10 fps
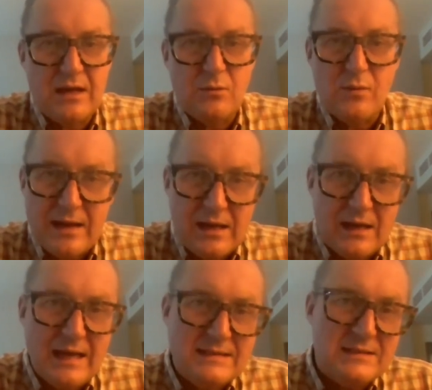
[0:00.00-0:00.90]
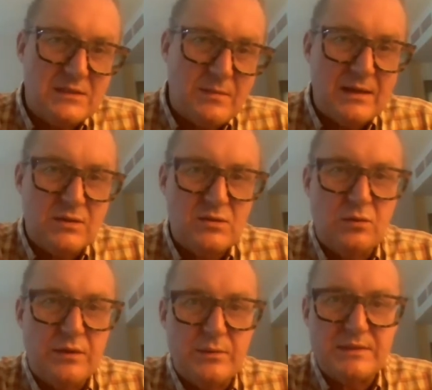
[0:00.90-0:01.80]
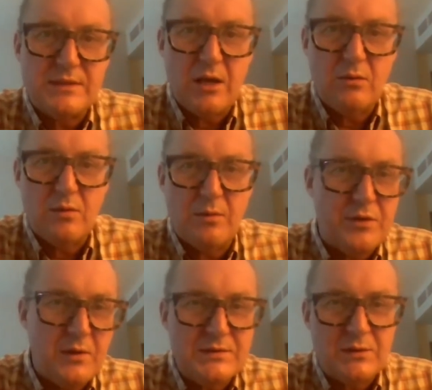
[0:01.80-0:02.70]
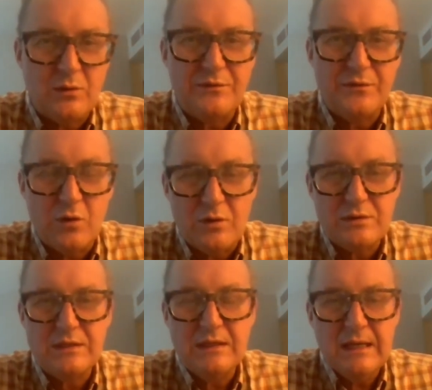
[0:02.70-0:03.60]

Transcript: uh, regulated to make sure there was no abuse or fraud.